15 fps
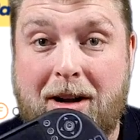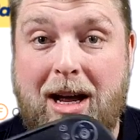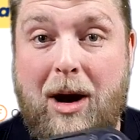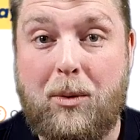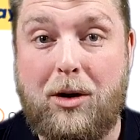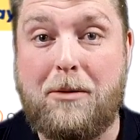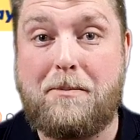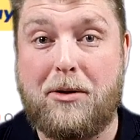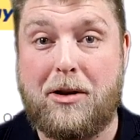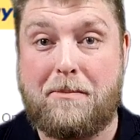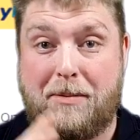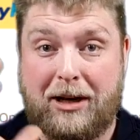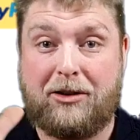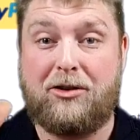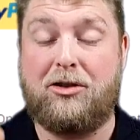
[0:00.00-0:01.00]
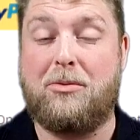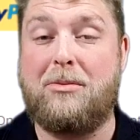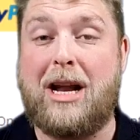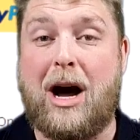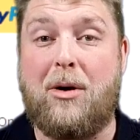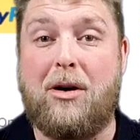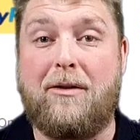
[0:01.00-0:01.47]
I will put the pictures up
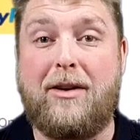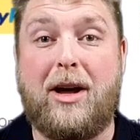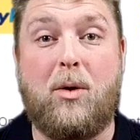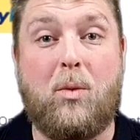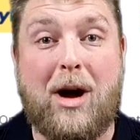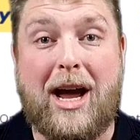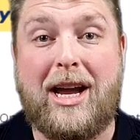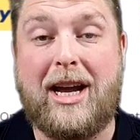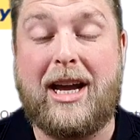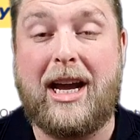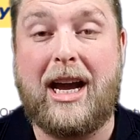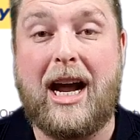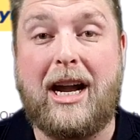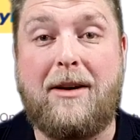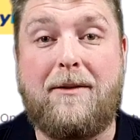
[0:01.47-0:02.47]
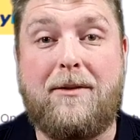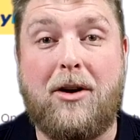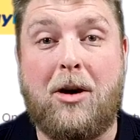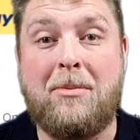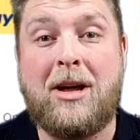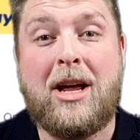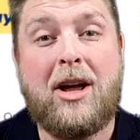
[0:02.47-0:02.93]
now of it and where you can get it
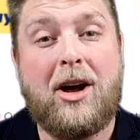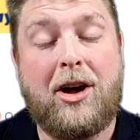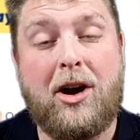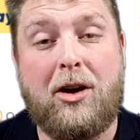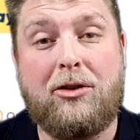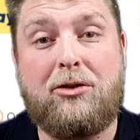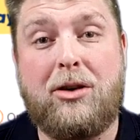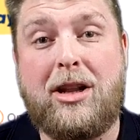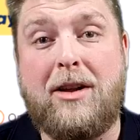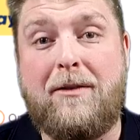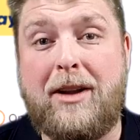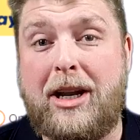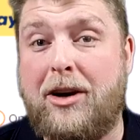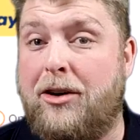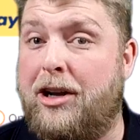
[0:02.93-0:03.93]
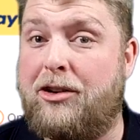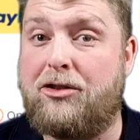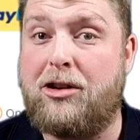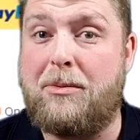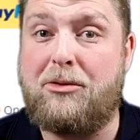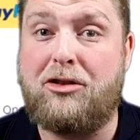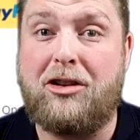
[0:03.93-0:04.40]
from, and also in the video
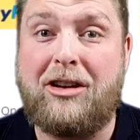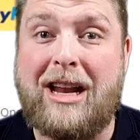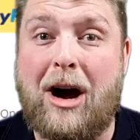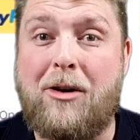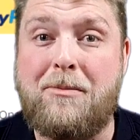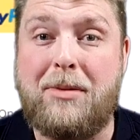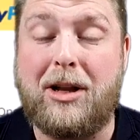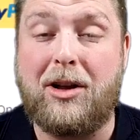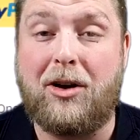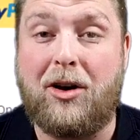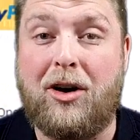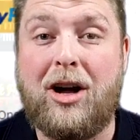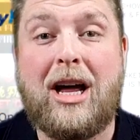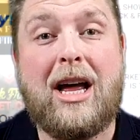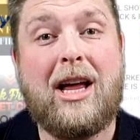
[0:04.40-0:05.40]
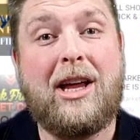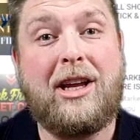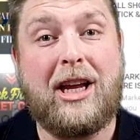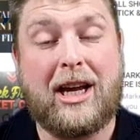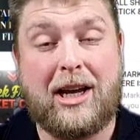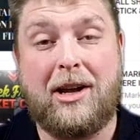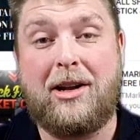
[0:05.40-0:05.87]
description down below,
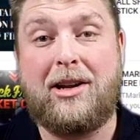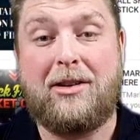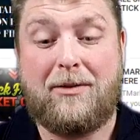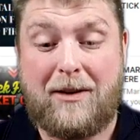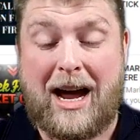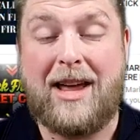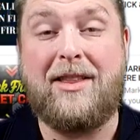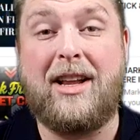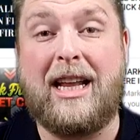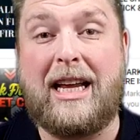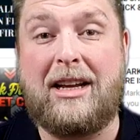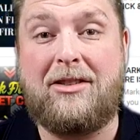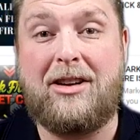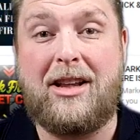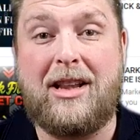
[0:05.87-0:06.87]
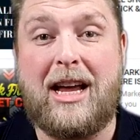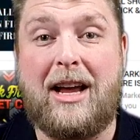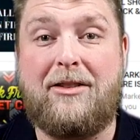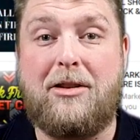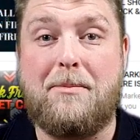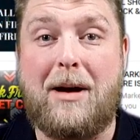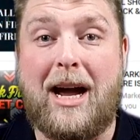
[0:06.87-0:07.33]
you can find the links in there
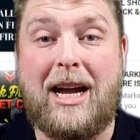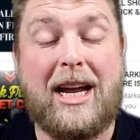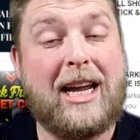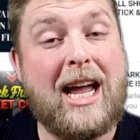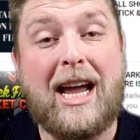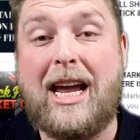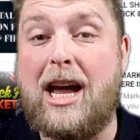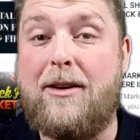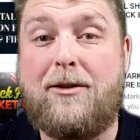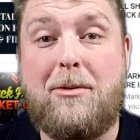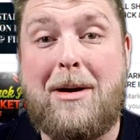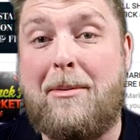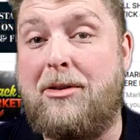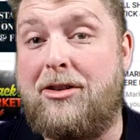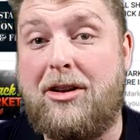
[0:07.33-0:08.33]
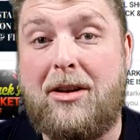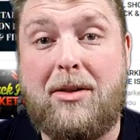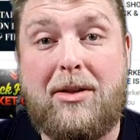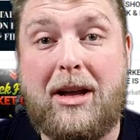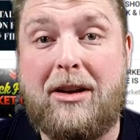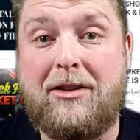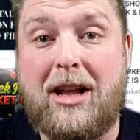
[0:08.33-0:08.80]
to buy it. You can get it from Amazon and
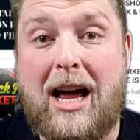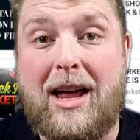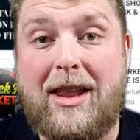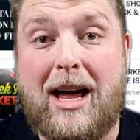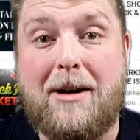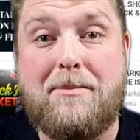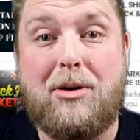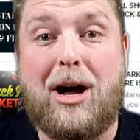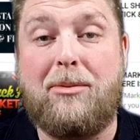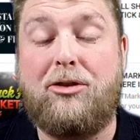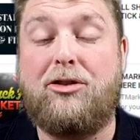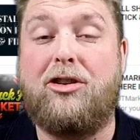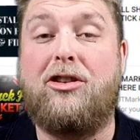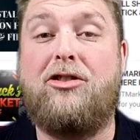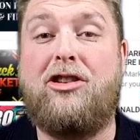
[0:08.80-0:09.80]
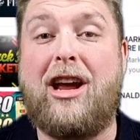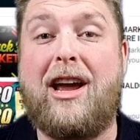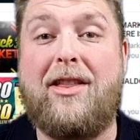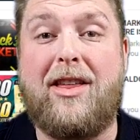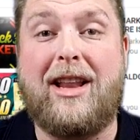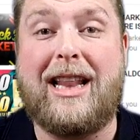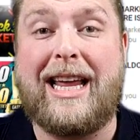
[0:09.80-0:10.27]
things like that, but I'm just going to share
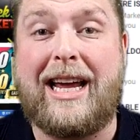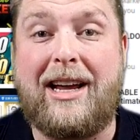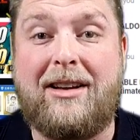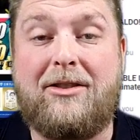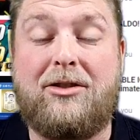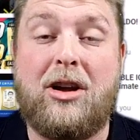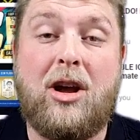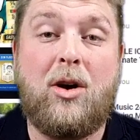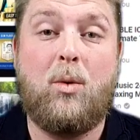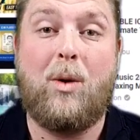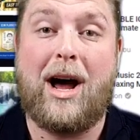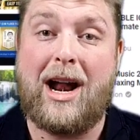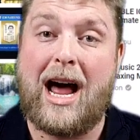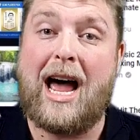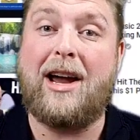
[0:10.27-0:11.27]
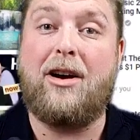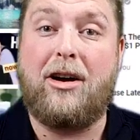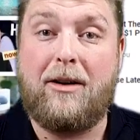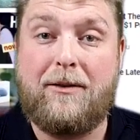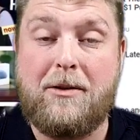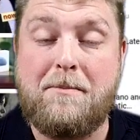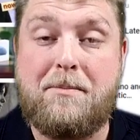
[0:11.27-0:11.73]
the links where I got
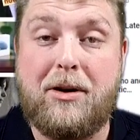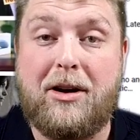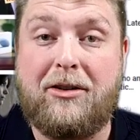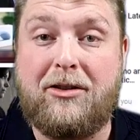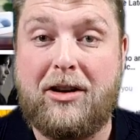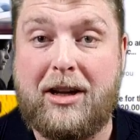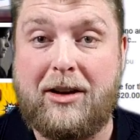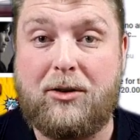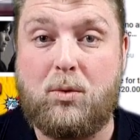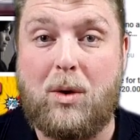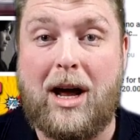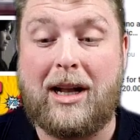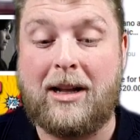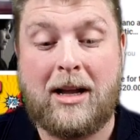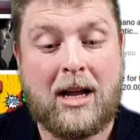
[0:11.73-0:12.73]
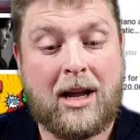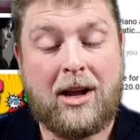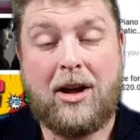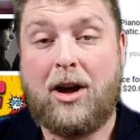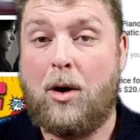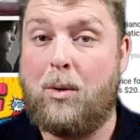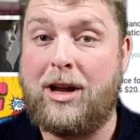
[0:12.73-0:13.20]
it from personally as well.
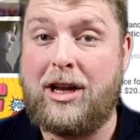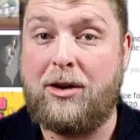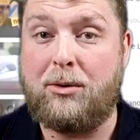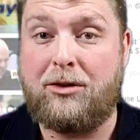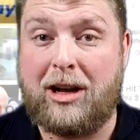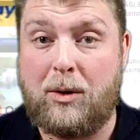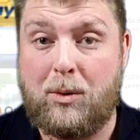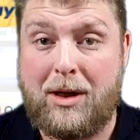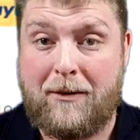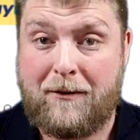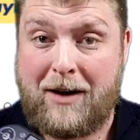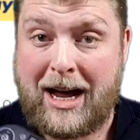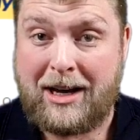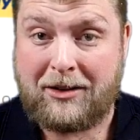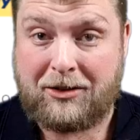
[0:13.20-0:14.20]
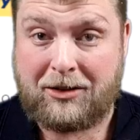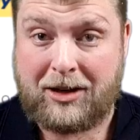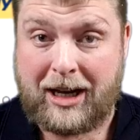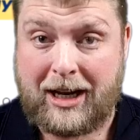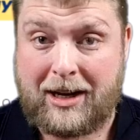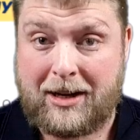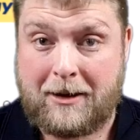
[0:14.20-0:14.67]
And when you're using it with Fire
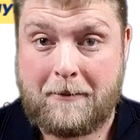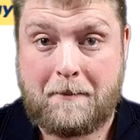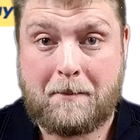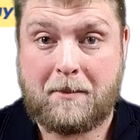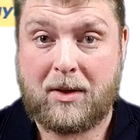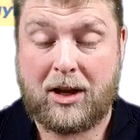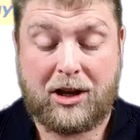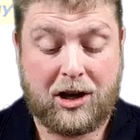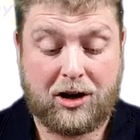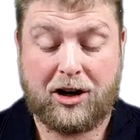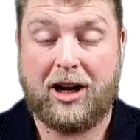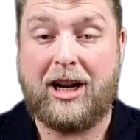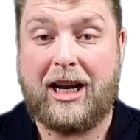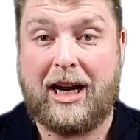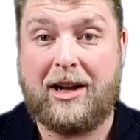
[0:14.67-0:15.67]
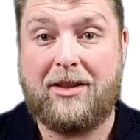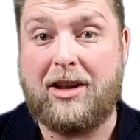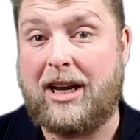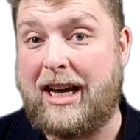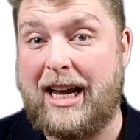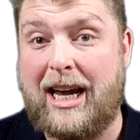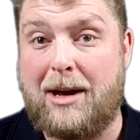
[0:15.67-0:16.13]
Stick, you're going to need the
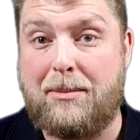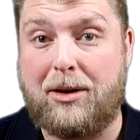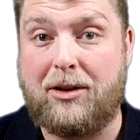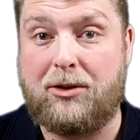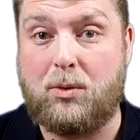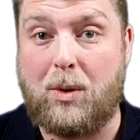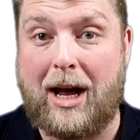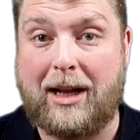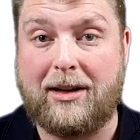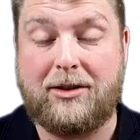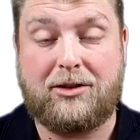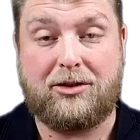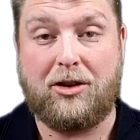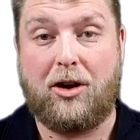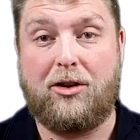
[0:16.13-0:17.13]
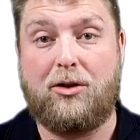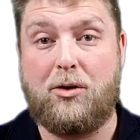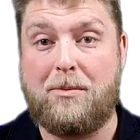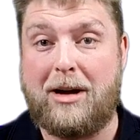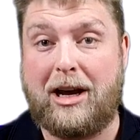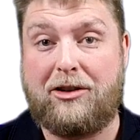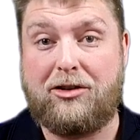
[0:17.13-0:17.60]
cable as well. So do
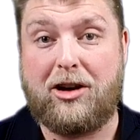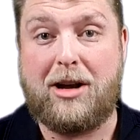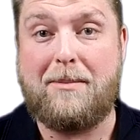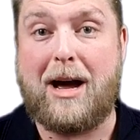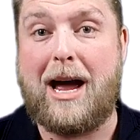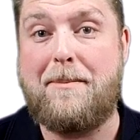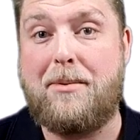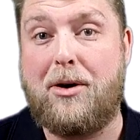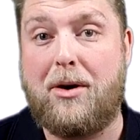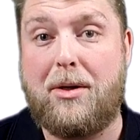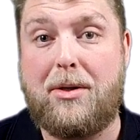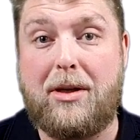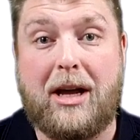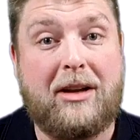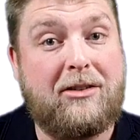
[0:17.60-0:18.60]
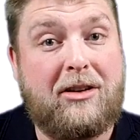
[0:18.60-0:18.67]
make sure you buy both things.